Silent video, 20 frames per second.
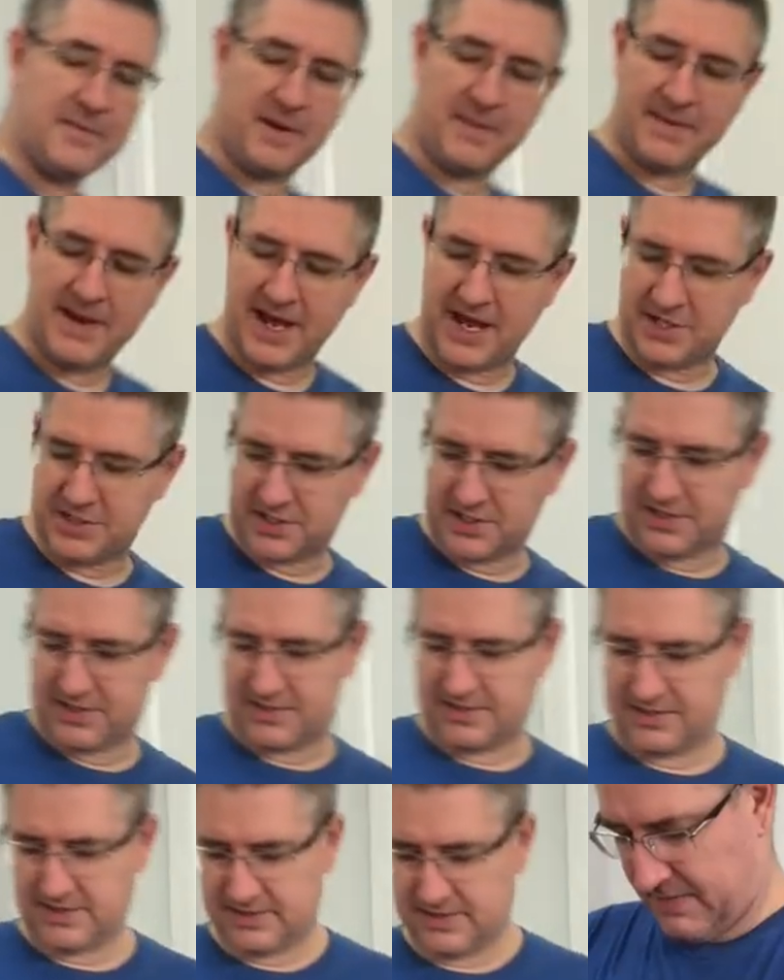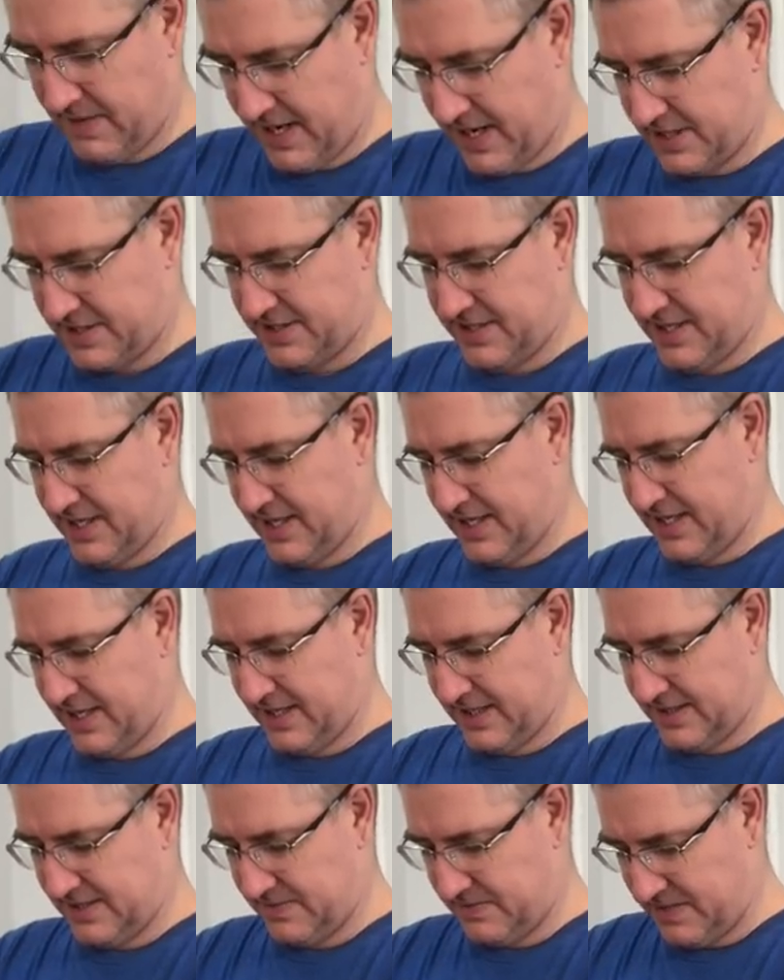my mash. Mash the
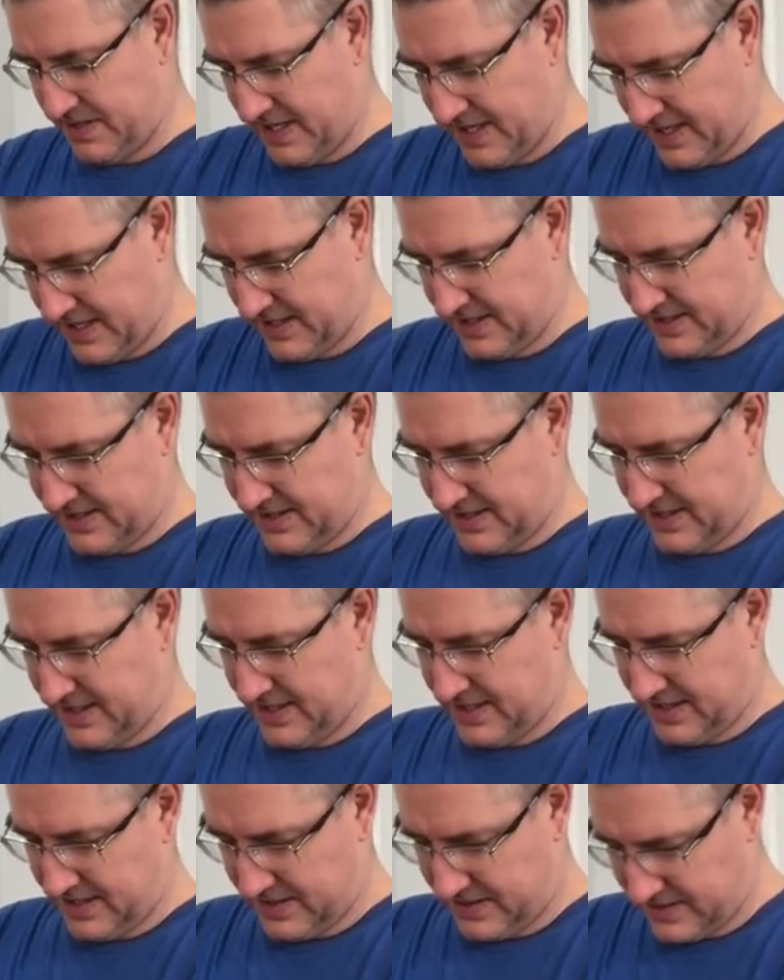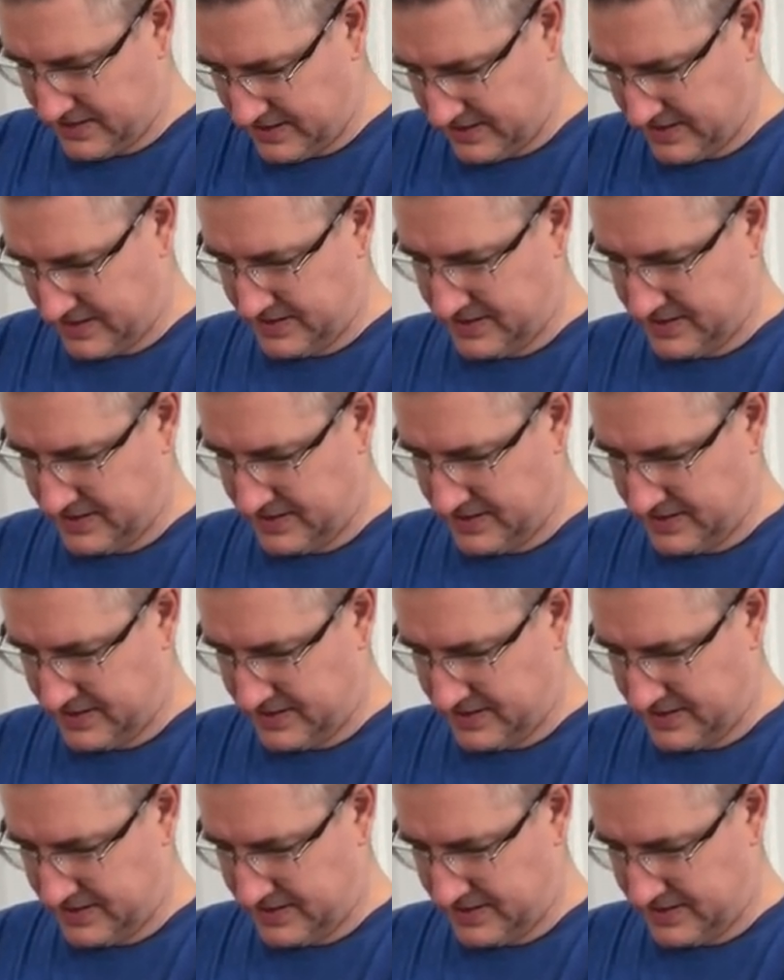eggs and bananas together.